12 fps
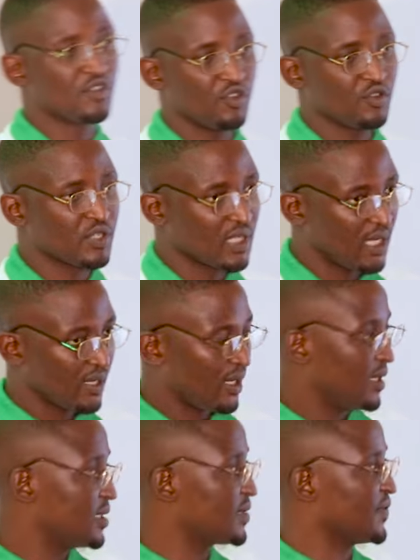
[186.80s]
to use a
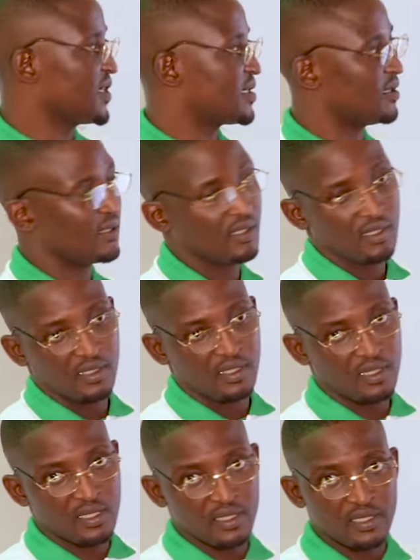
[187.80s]
relativity
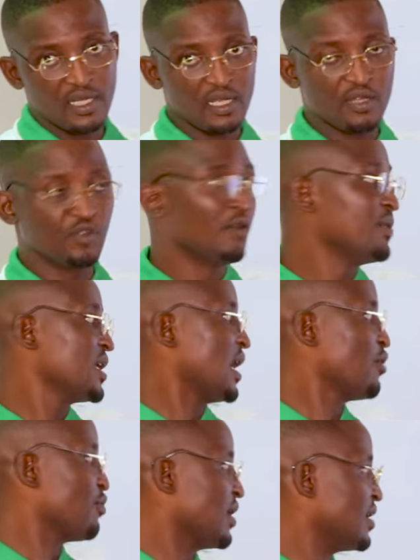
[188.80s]
in a
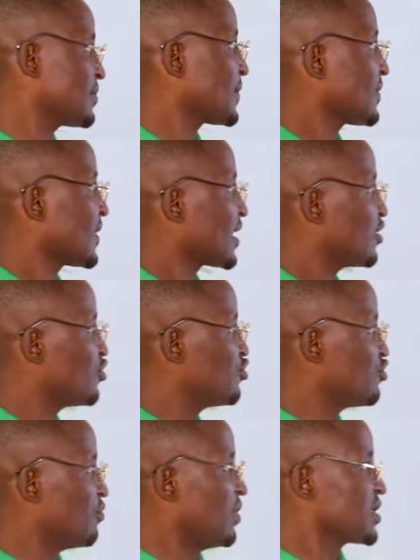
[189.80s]
nominal way.
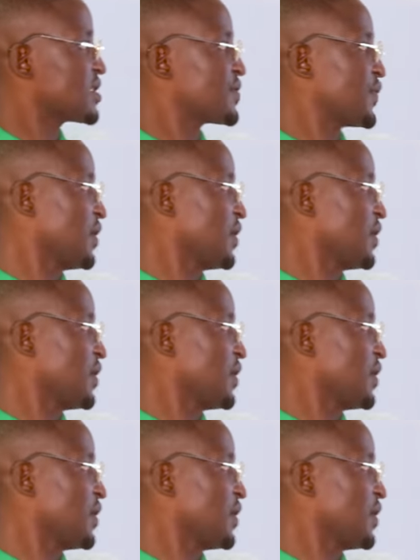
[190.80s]
You must